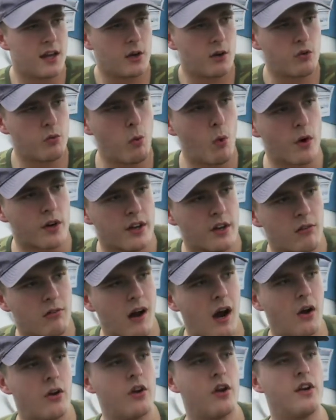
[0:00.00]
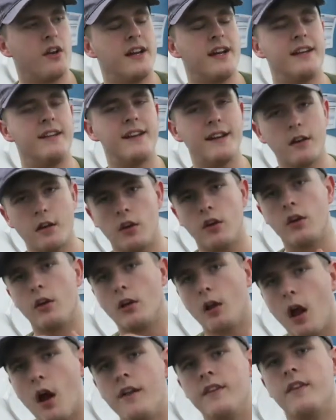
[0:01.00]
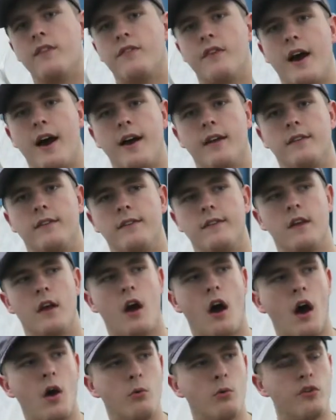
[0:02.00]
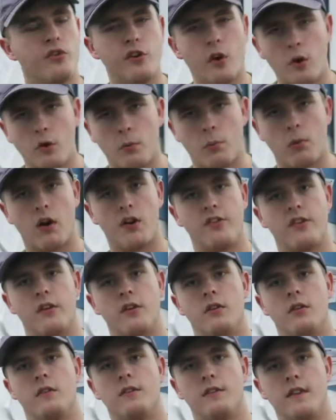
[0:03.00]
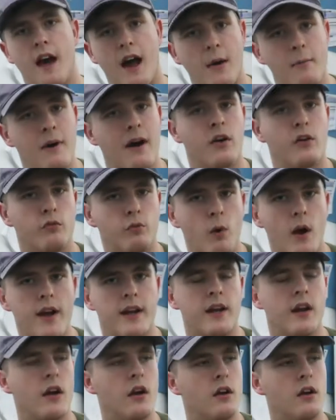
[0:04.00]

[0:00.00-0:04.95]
he was walking around and he didn't like the fact that I was shoulder pressing that amount of weight.